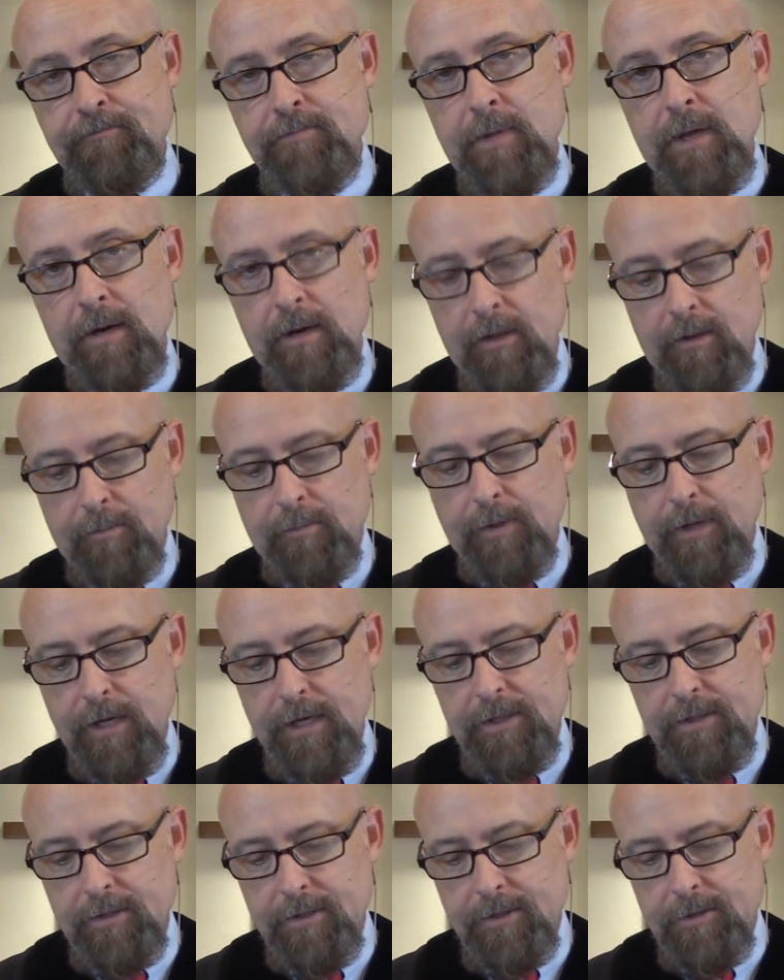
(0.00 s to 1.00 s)
and other
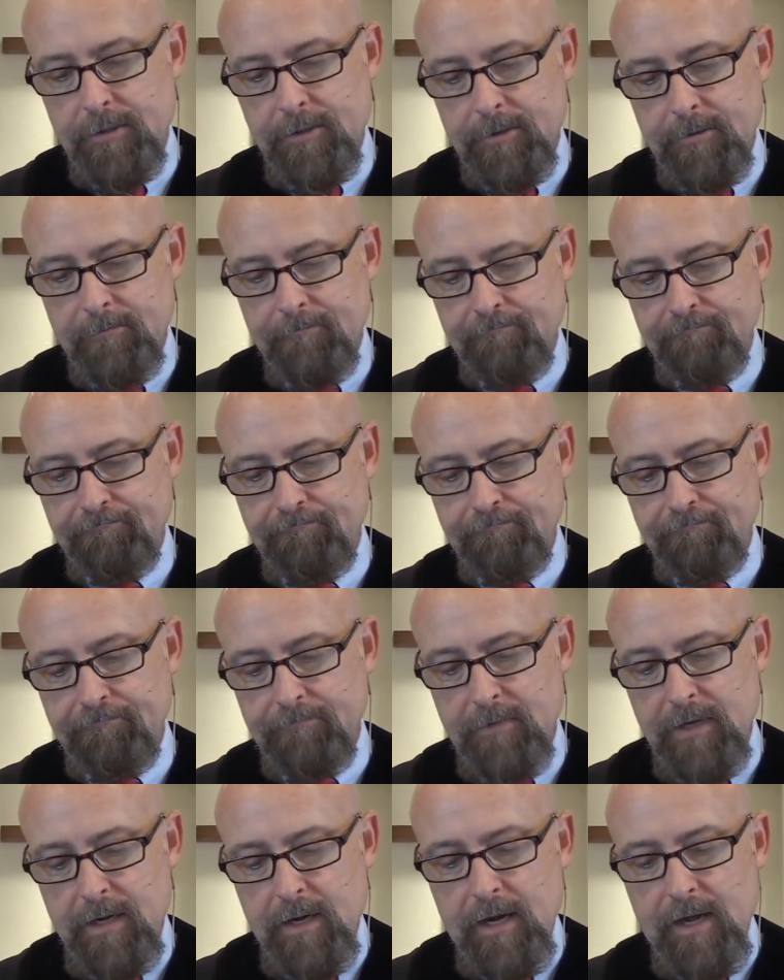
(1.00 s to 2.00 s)
places.
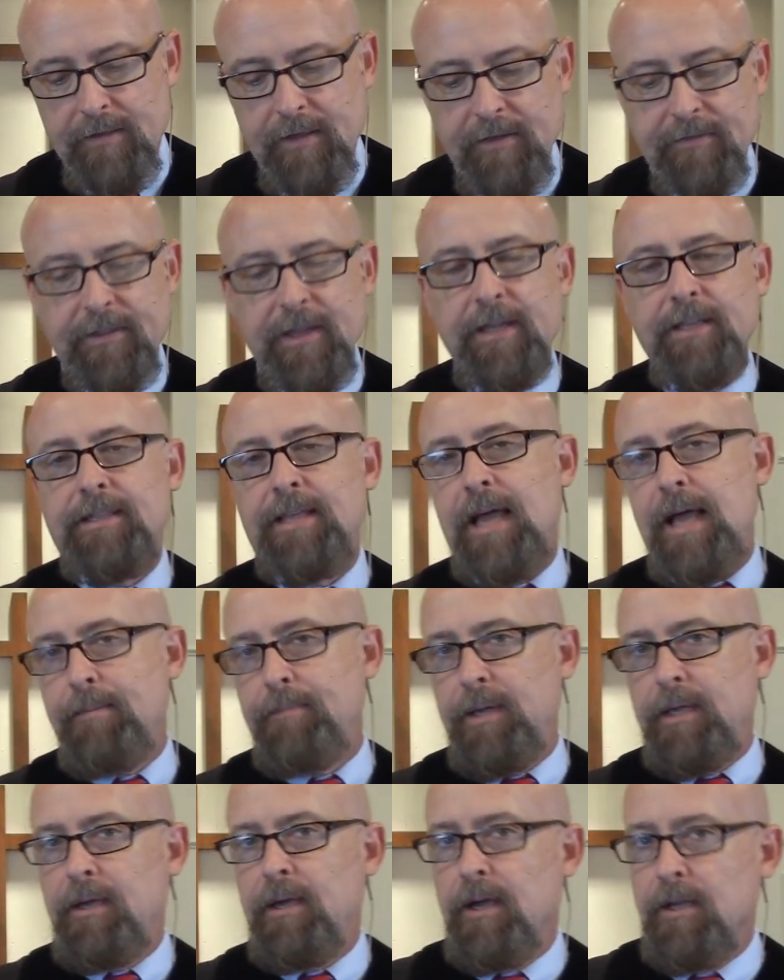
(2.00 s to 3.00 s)
And they think
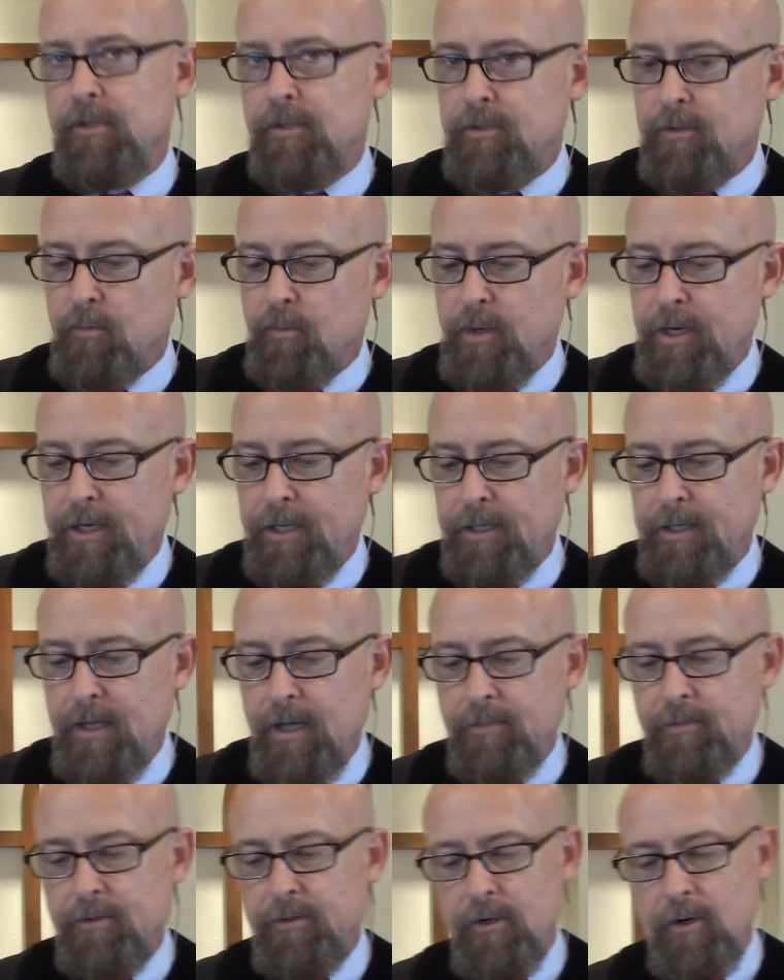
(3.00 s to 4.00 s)
that because when it
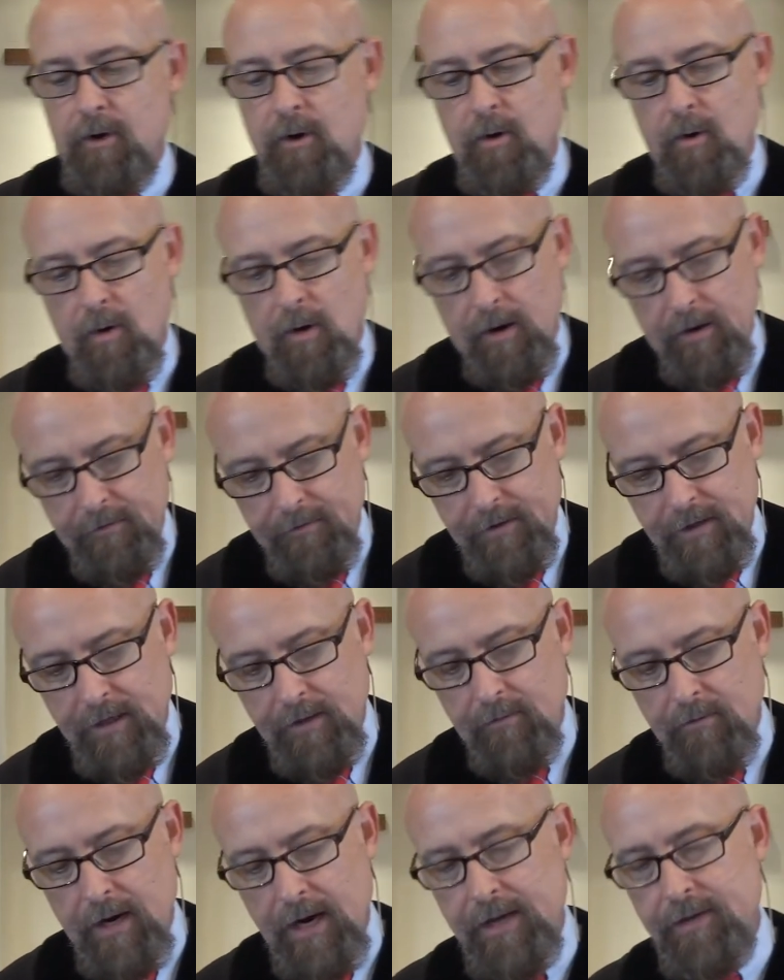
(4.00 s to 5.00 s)
comes to Corinth and
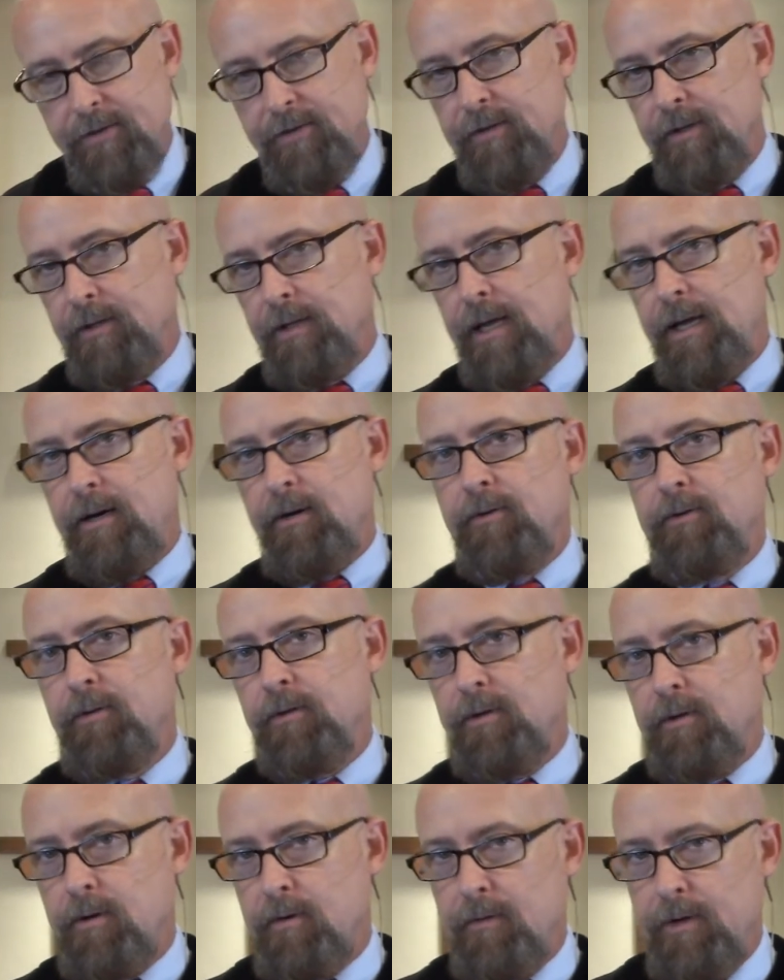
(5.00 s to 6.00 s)
he writes the letter to
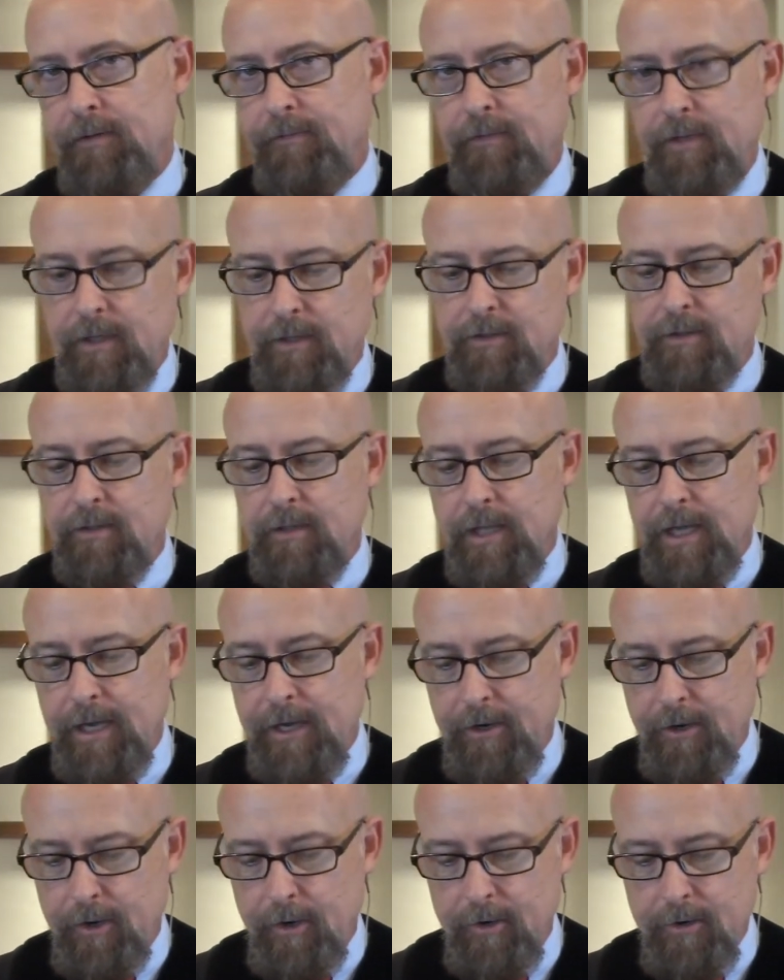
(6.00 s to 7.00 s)
the Corinthians
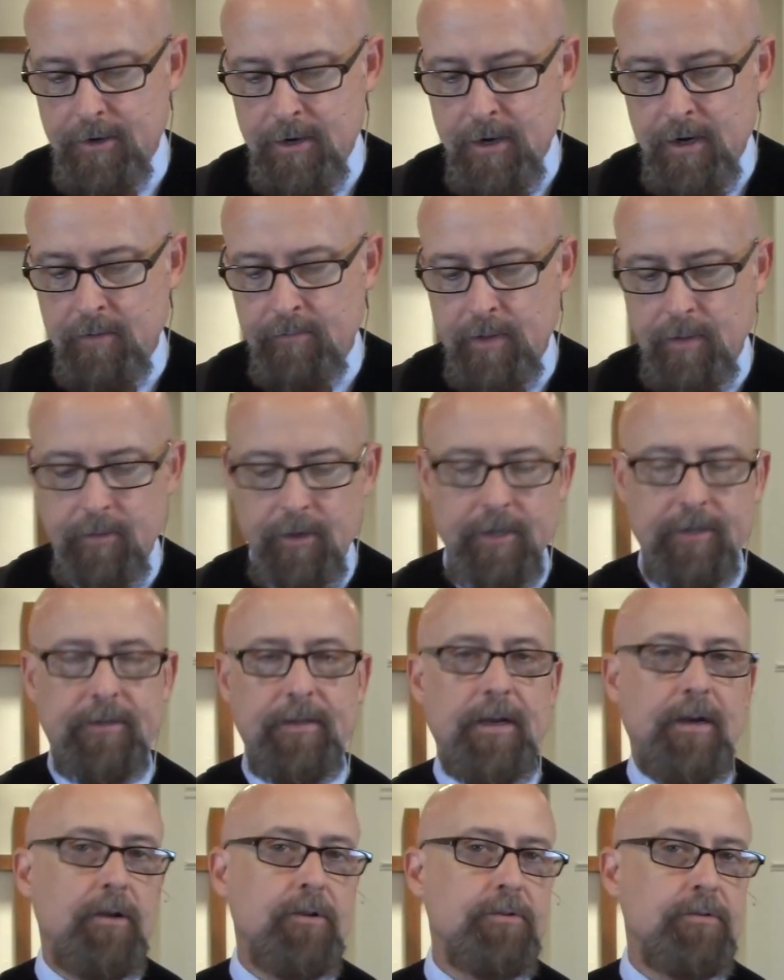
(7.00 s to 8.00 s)
later, remember he
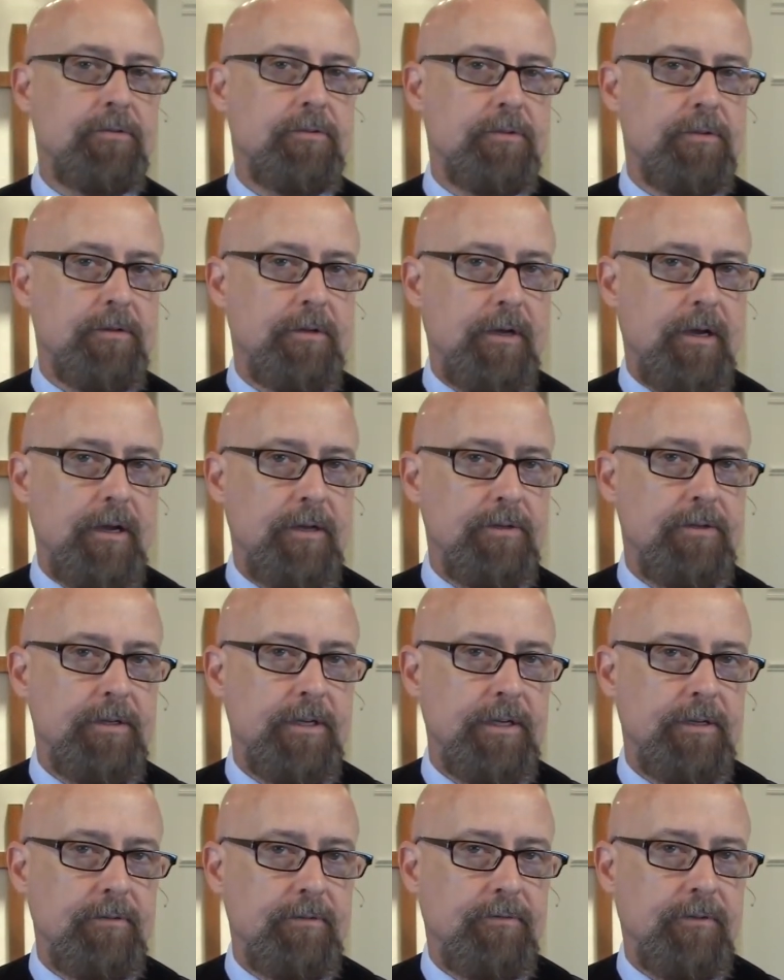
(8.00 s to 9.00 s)
tells us
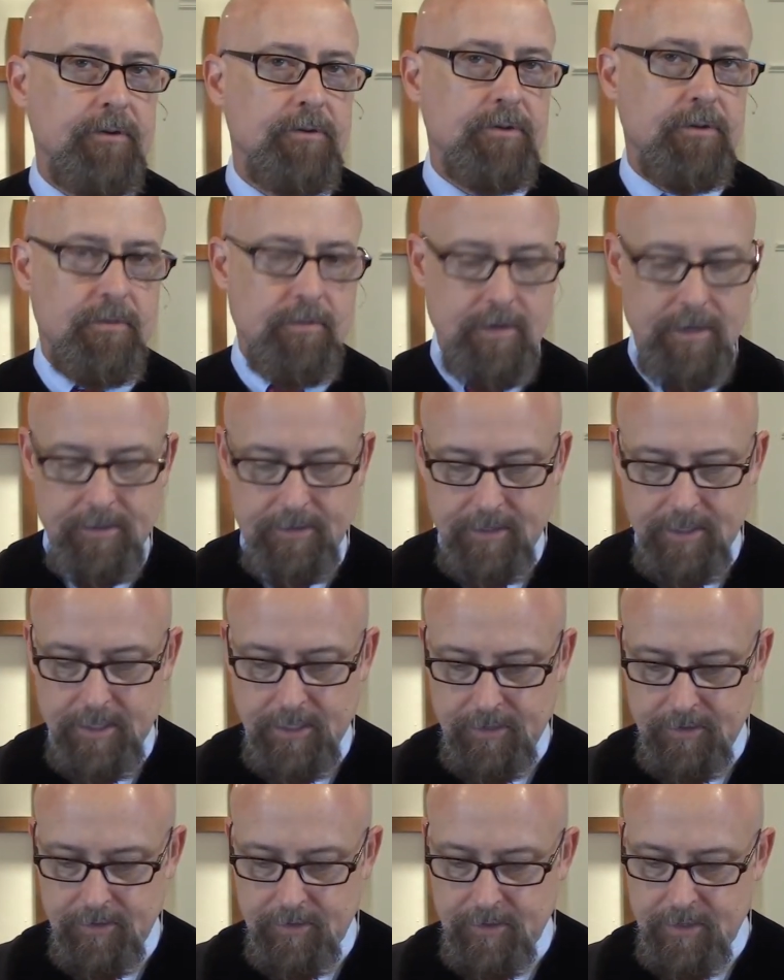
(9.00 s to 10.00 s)
in 1
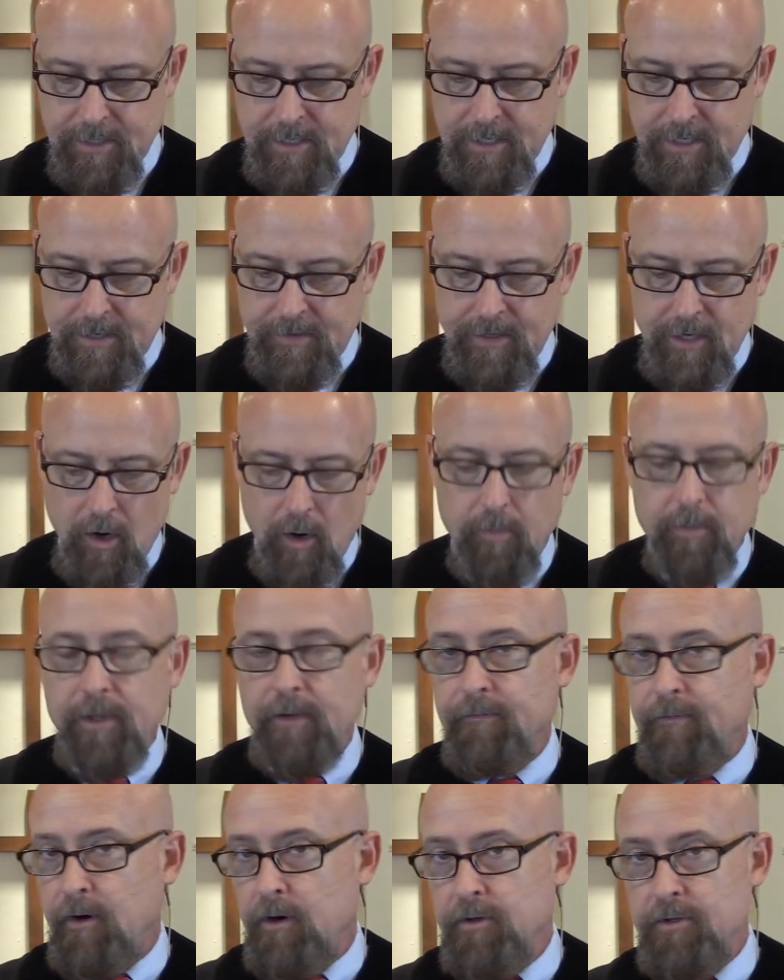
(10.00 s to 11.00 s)
Corinthians, in the
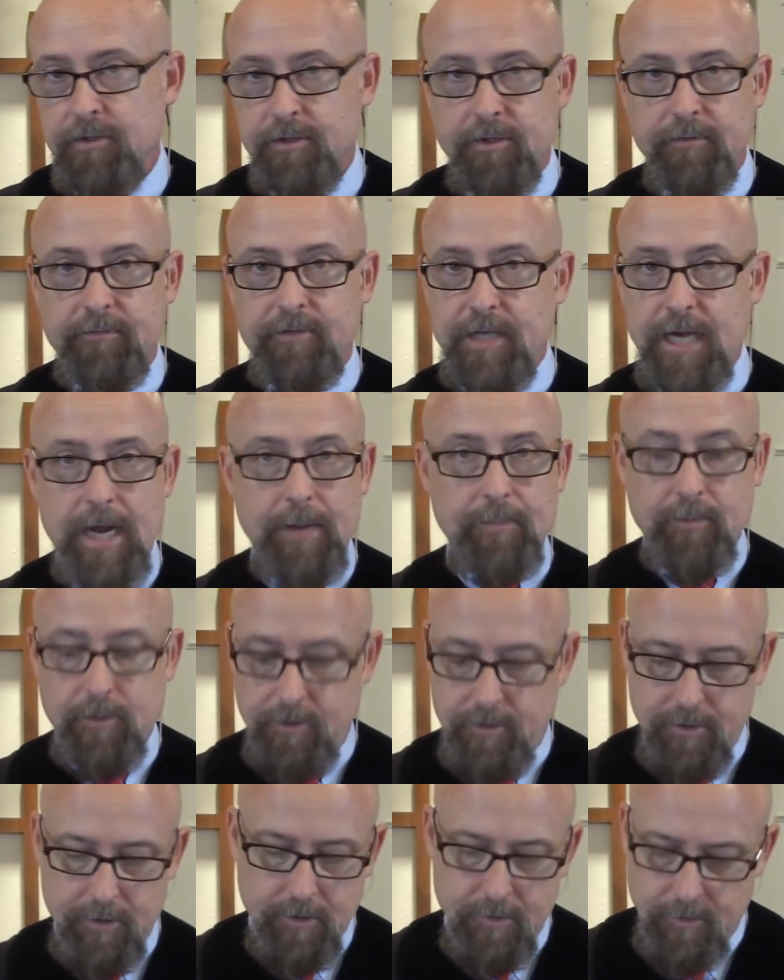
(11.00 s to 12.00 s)
opening verses of chapter
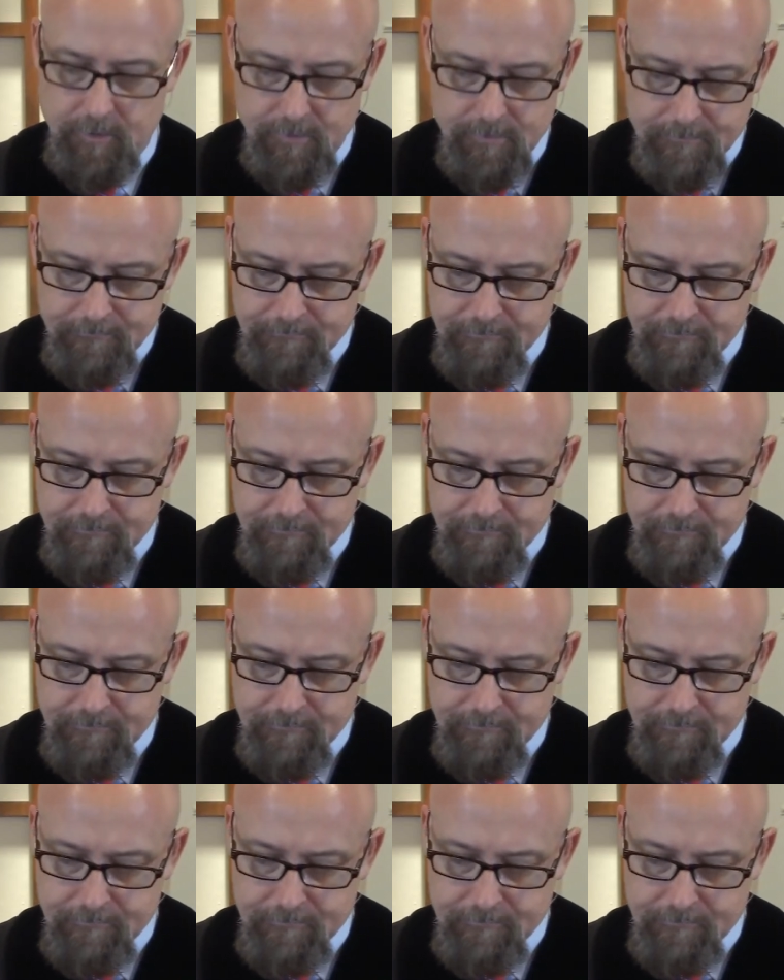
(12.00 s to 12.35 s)
2,